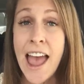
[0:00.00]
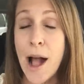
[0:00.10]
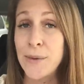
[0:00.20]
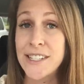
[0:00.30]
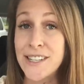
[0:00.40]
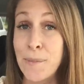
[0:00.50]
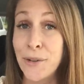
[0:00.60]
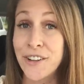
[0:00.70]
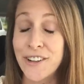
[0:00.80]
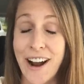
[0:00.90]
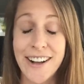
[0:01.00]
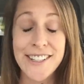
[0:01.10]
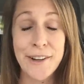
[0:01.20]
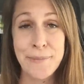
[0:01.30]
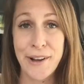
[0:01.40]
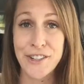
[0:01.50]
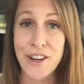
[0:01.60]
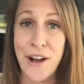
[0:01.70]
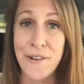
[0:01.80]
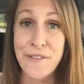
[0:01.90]
and we stumbled across a bunch
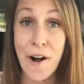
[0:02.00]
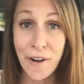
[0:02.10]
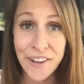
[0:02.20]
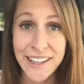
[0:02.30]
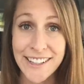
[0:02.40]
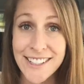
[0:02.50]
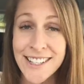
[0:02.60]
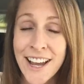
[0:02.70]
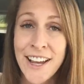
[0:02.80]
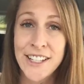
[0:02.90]
of ALDIs.